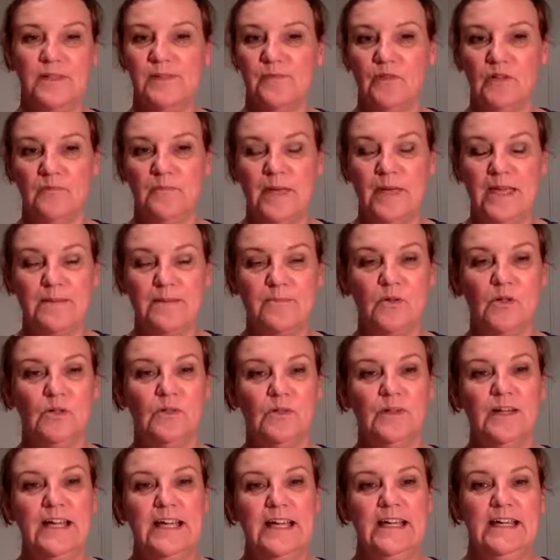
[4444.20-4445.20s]
full of
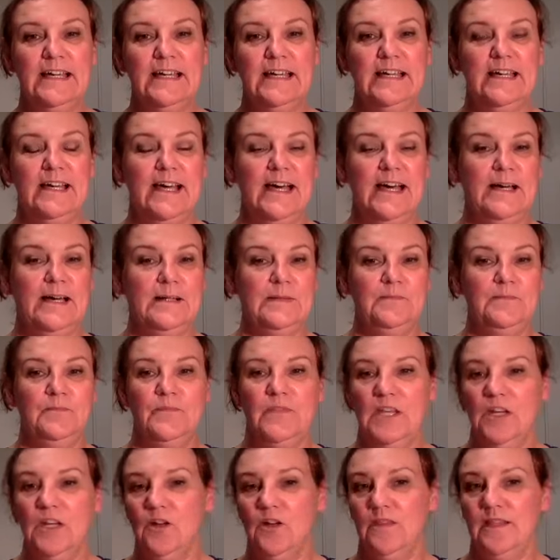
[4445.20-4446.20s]
people.
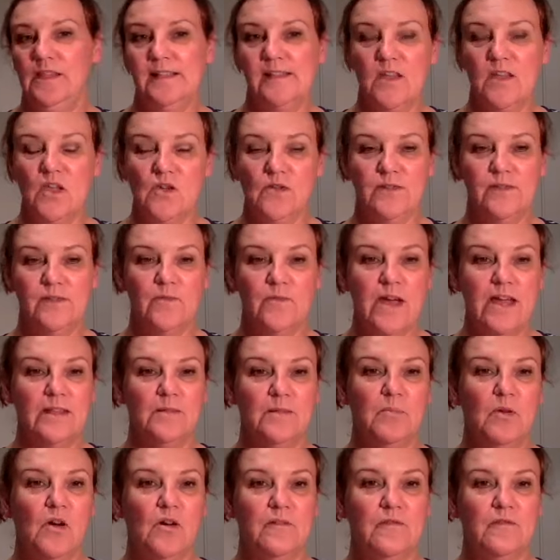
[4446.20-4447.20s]
There's queues around
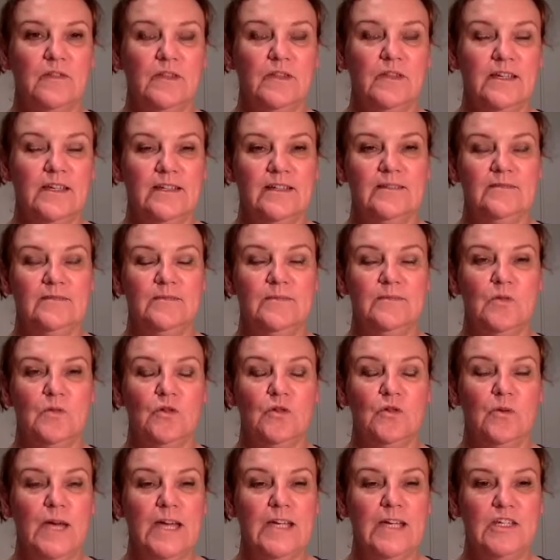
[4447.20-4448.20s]
the block for the
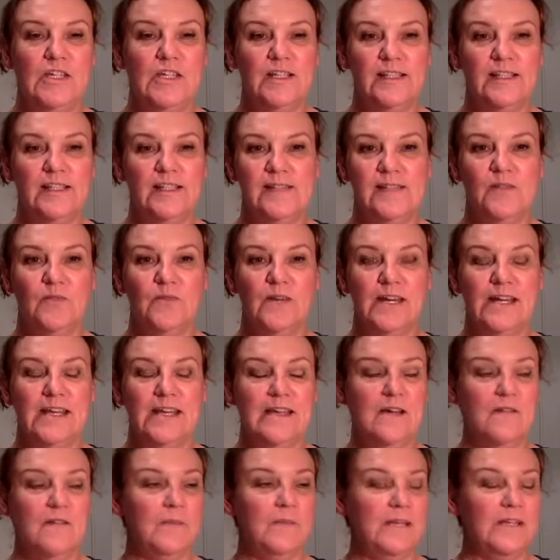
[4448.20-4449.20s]
crew agencies
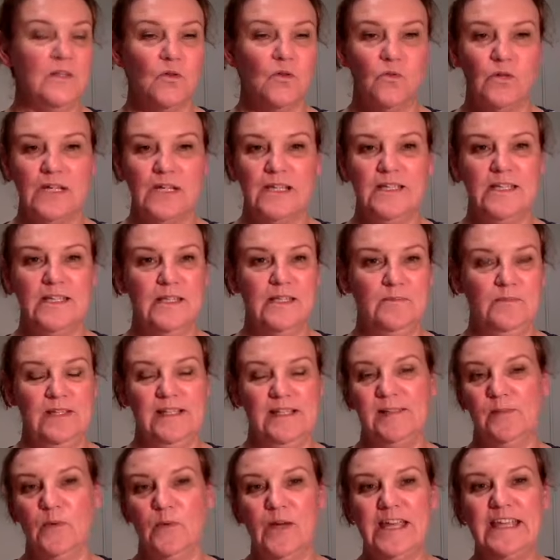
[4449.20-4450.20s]
already. I've been talking to them
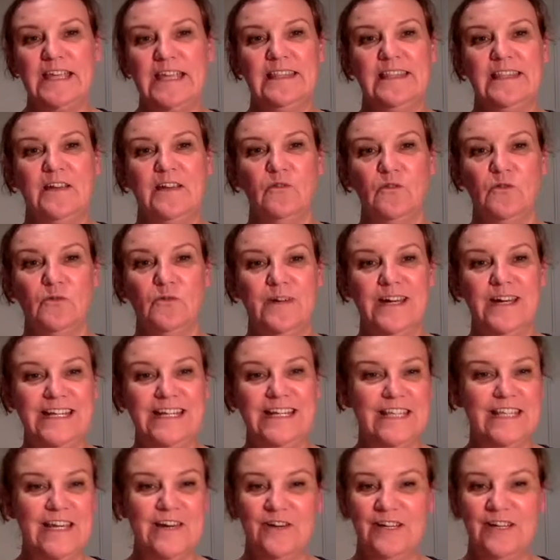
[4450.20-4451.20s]
this week. They're already
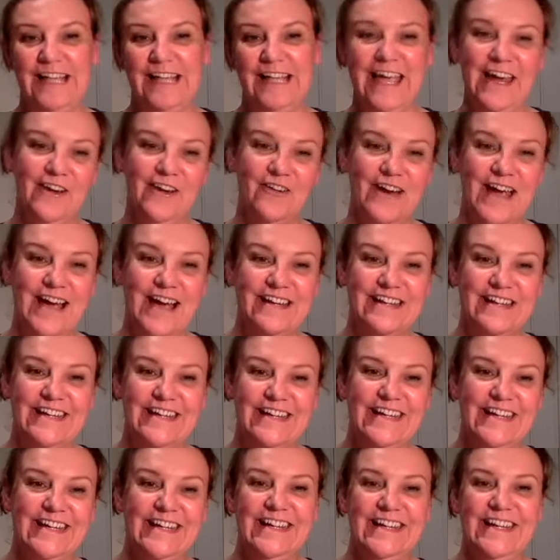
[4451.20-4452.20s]
tearing their hair out.
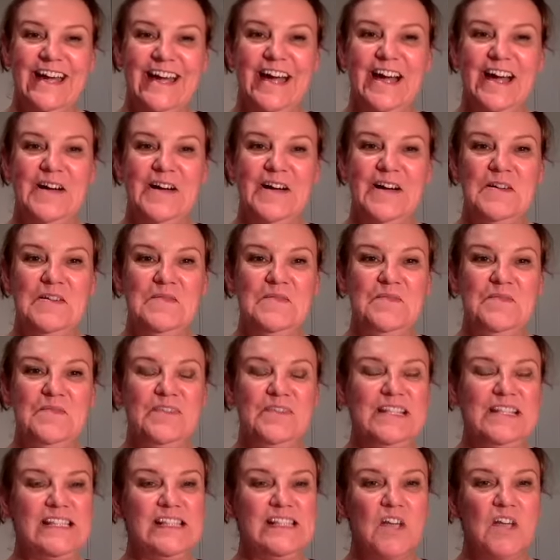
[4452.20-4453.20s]

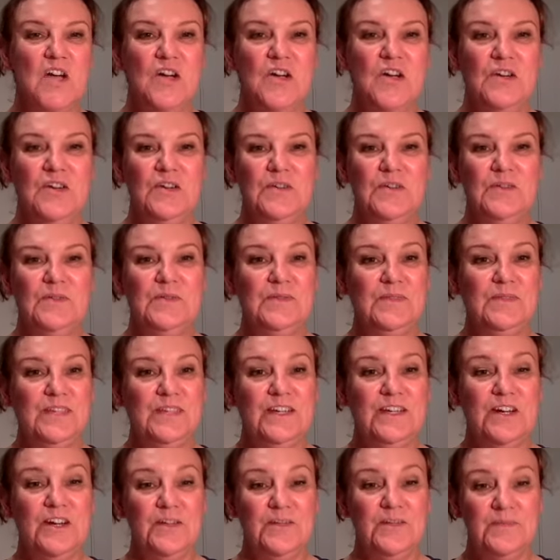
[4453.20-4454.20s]
So
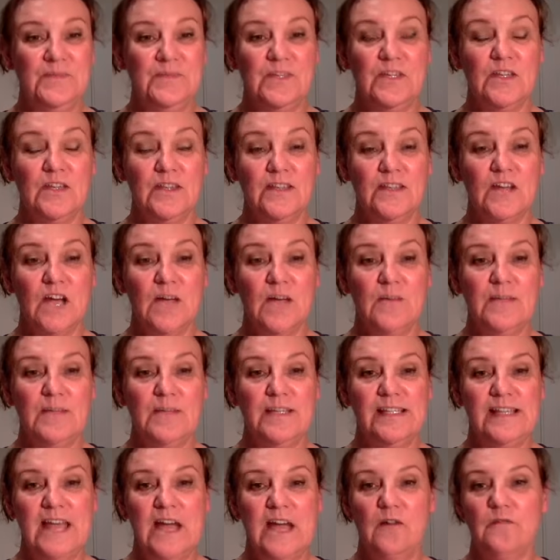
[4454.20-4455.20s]
the time
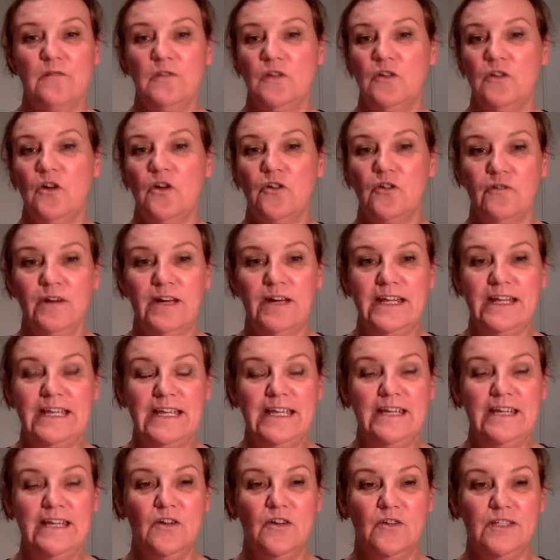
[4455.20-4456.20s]
is now. If you're not already
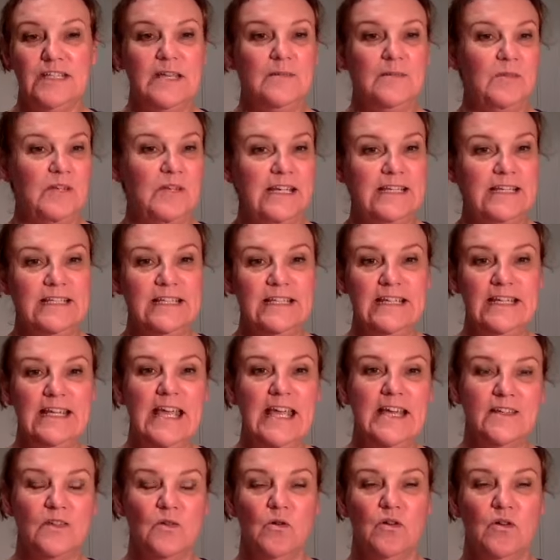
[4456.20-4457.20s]
in Antibes, you need to
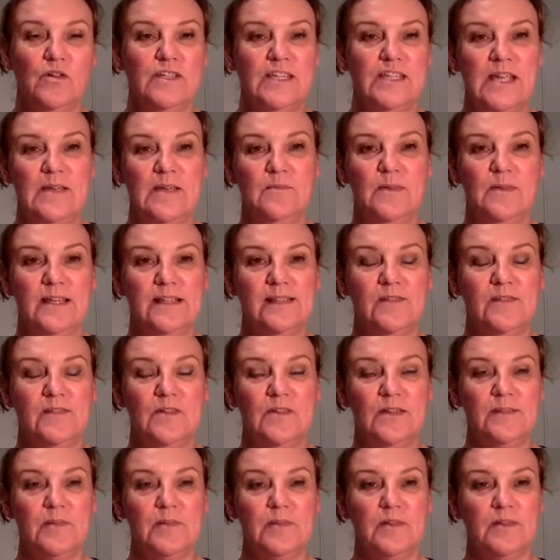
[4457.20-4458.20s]
get to Antibes as
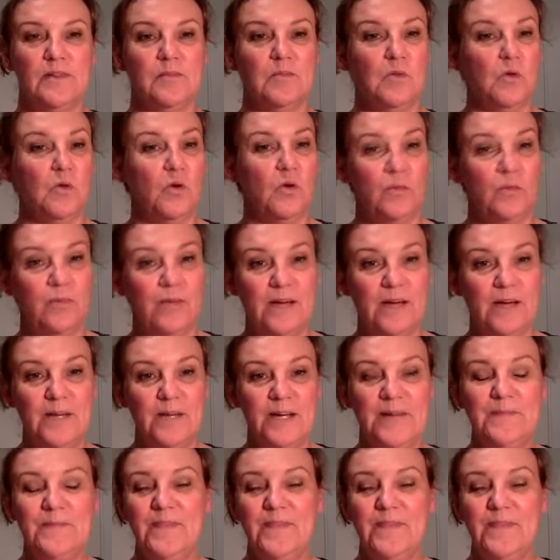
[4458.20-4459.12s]
soon as possible, or Palma,